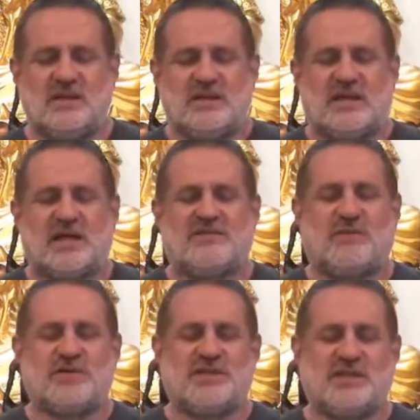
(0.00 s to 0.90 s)
Not
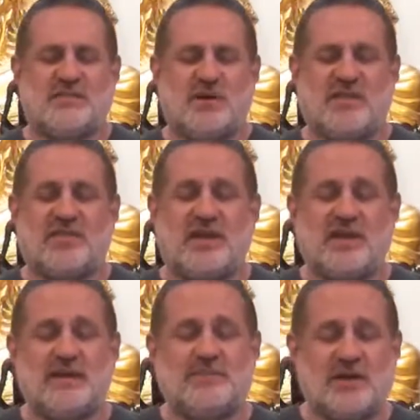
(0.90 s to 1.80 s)
forcing the breath,
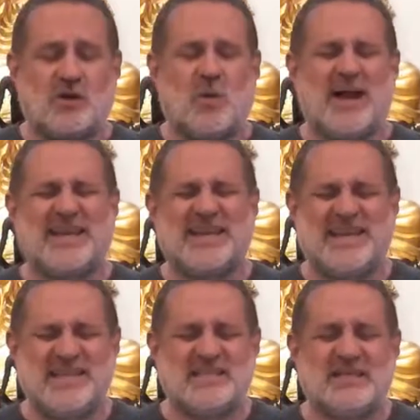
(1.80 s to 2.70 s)
letting it be quite
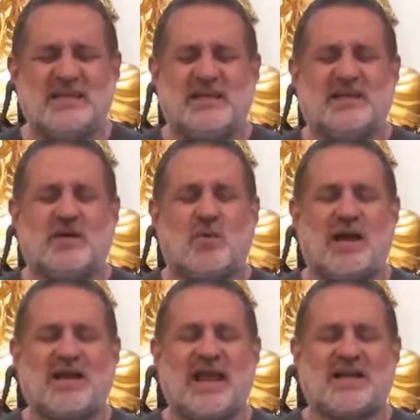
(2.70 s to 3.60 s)
easy and
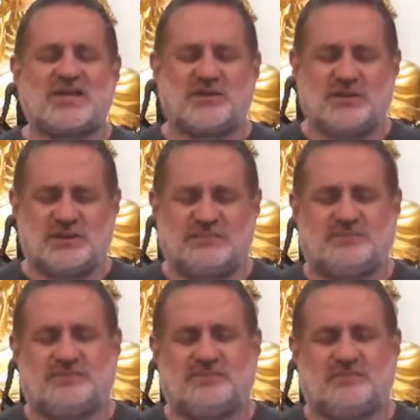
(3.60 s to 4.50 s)
quite
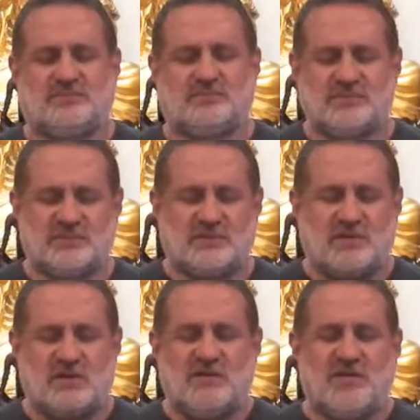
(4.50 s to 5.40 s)
natural.
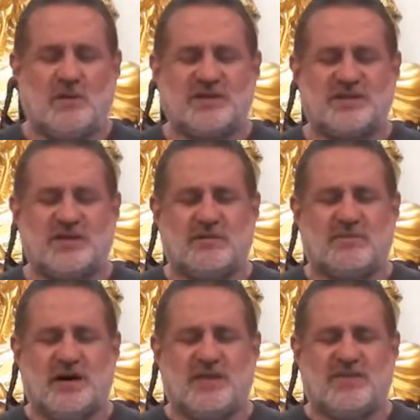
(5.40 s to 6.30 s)
Focusing your
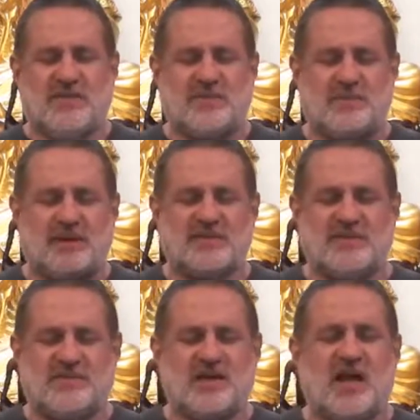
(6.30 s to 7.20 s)
breath at the base
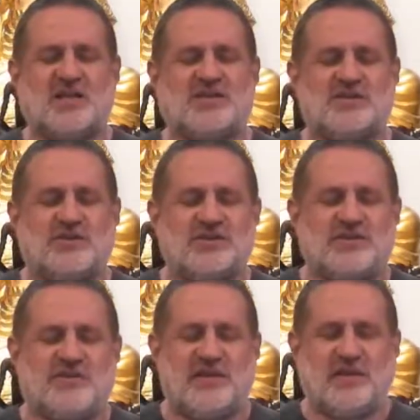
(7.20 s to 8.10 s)
of the
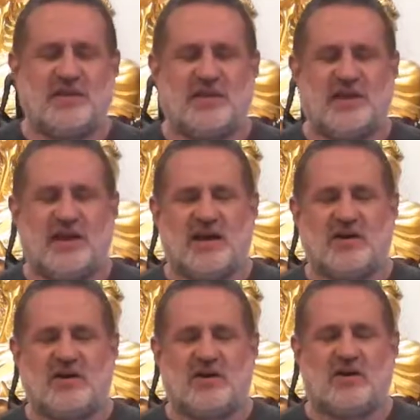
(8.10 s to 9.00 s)
nostrils, feeling the
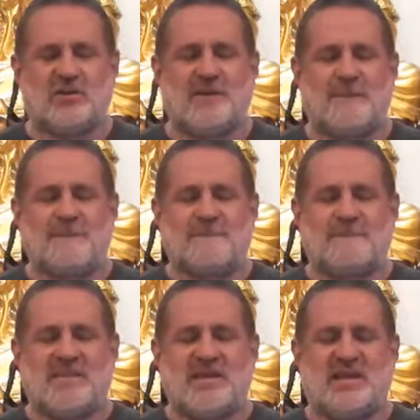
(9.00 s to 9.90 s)
air go
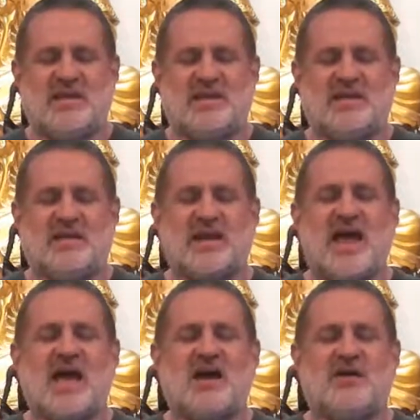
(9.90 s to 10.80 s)
in and
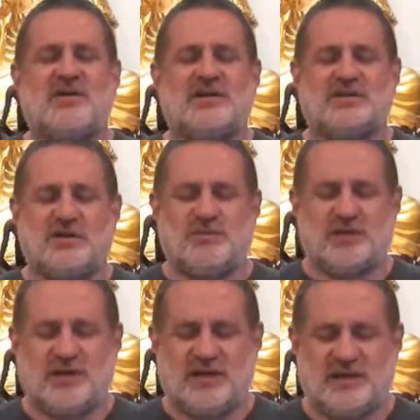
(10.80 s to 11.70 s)
out as you
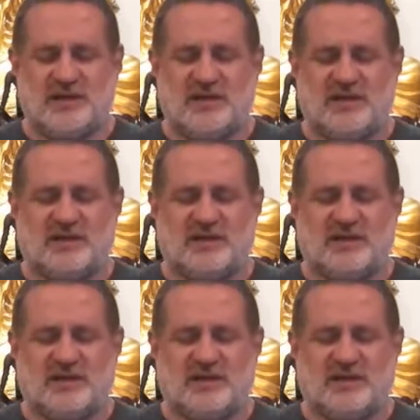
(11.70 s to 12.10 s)
breathe.